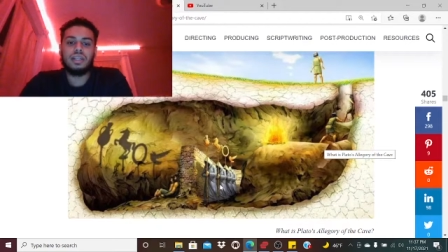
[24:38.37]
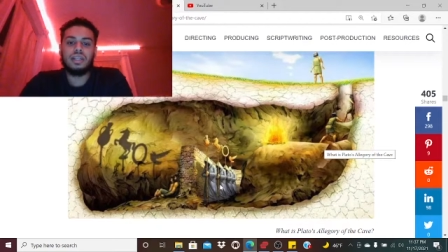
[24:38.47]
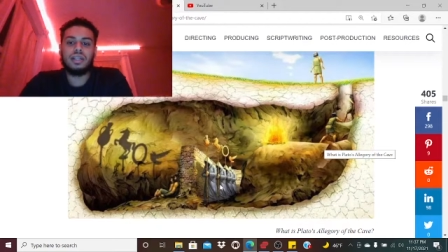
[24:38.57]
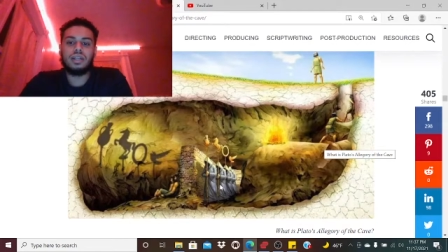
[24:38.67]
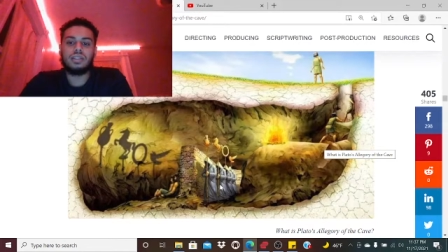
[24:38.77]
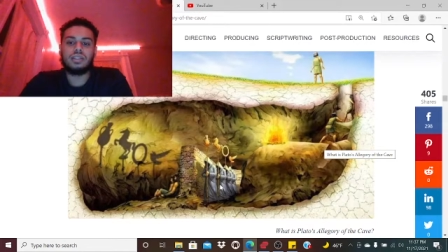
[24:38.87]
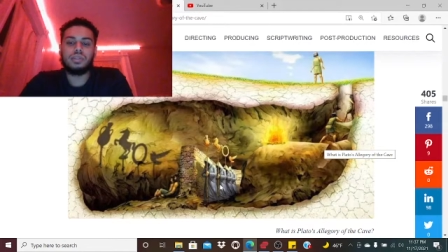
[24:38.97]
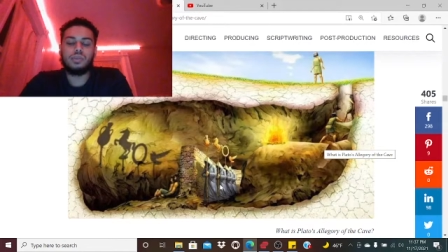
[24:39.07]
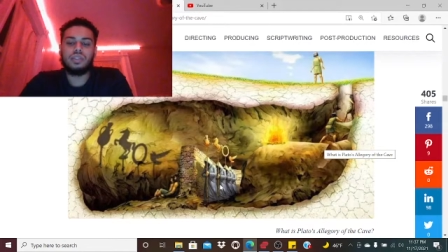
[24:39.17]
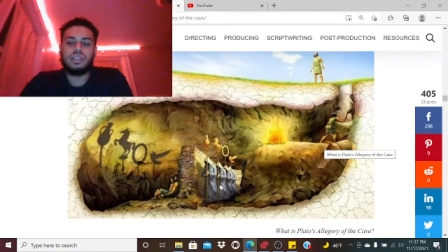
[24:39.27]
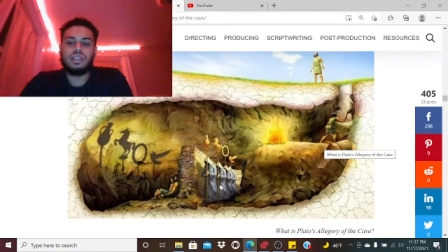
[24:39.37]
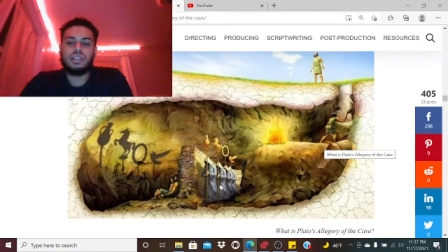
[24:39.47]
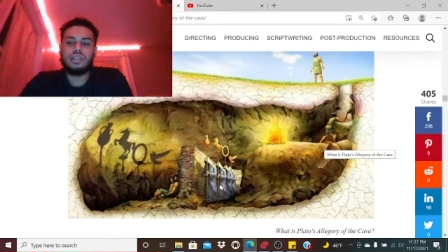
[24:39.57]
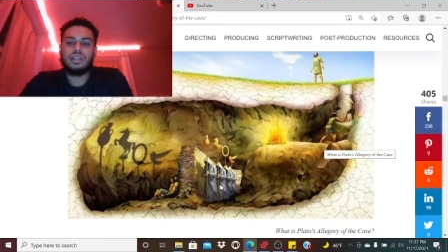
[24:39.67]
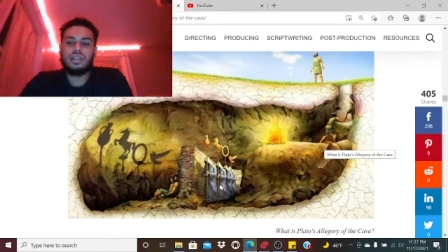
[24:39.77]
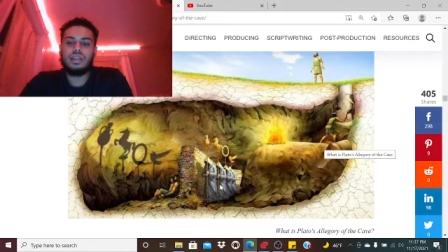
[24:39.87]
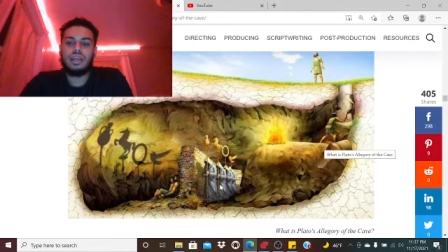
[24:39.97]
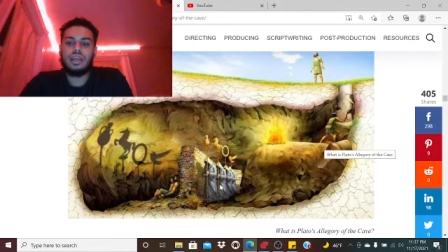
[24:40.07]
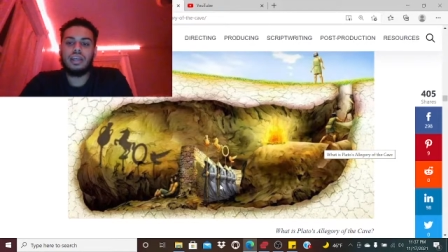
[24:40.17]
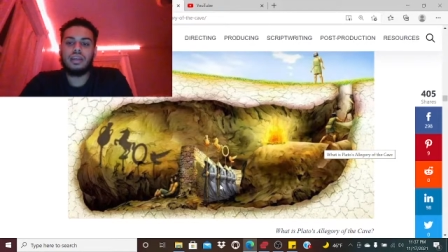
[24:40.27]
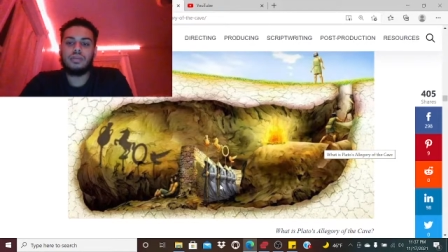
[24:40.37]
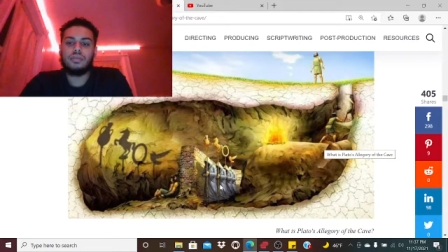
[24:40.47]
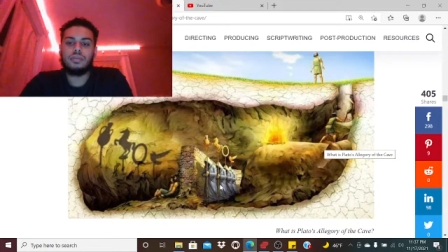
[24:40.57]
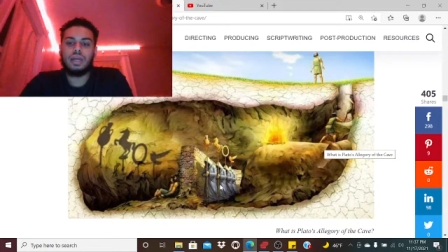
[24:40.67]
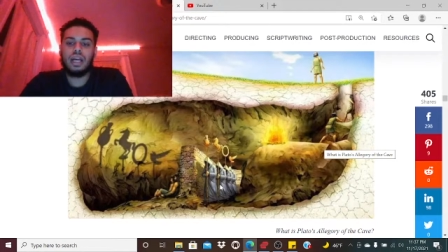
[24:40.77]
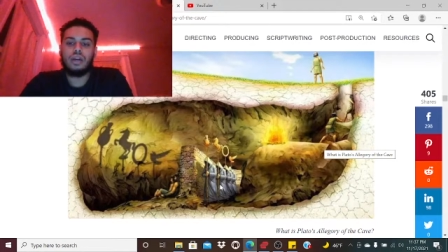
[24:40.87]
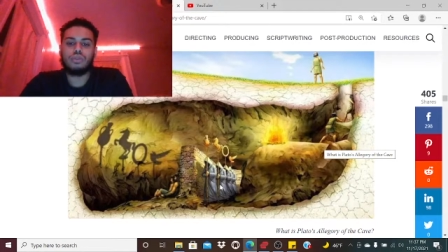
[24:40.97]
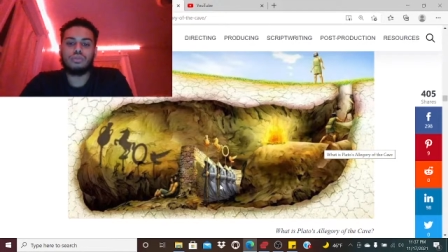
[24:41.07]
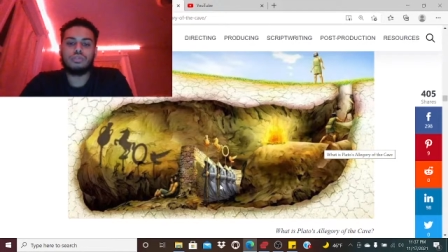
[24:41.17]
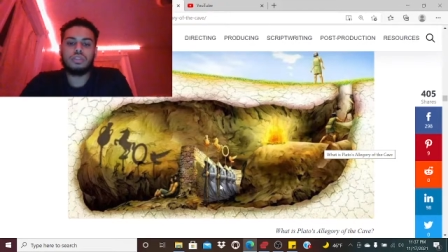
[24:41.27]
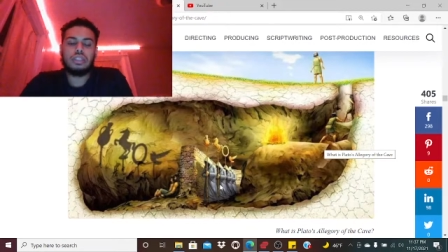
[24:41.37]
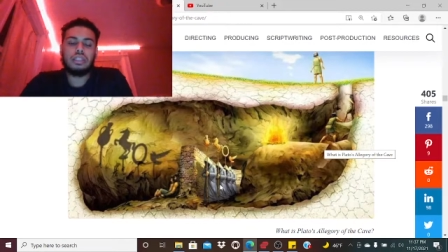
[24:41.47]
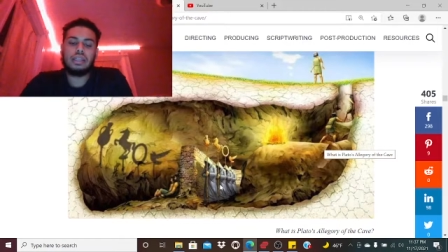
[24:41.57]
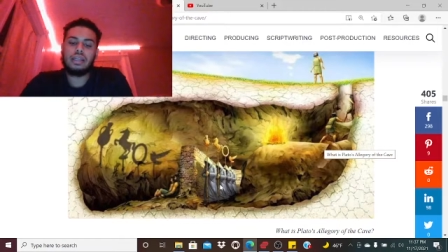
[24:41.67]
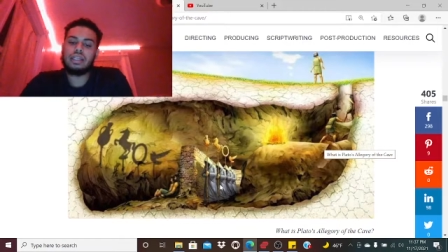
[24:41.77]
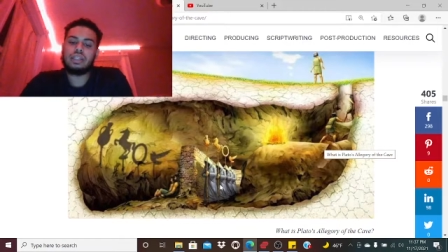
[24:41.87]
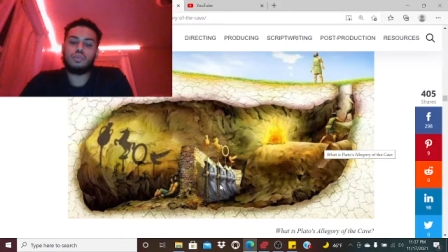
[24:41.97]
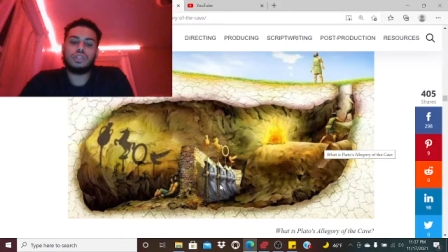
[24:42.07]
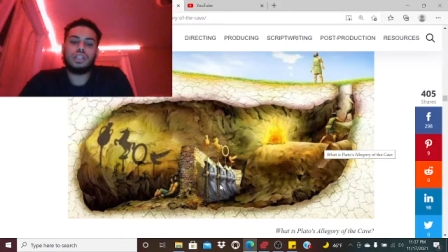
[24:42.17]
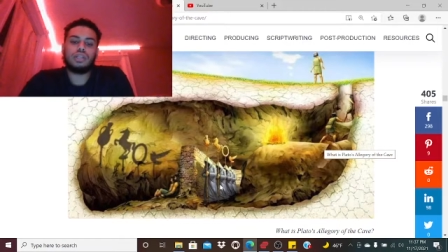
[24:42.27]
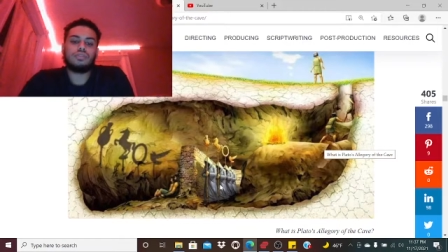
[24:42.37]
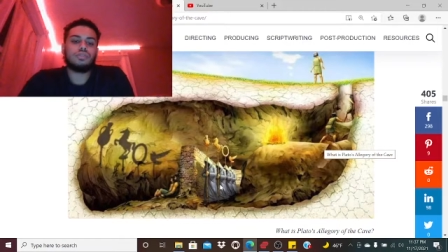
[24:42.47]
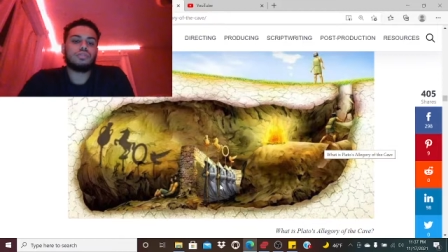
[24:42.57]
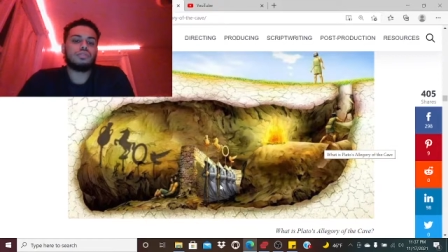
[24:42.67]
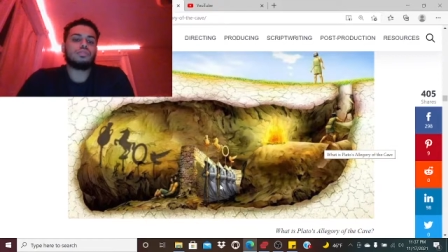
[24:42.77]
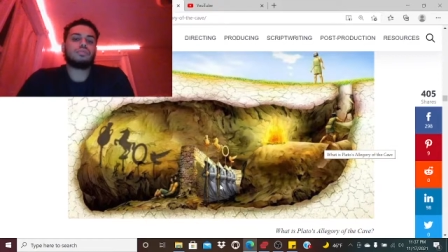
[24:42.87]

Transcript: uh, uniquely and powerfully and whatever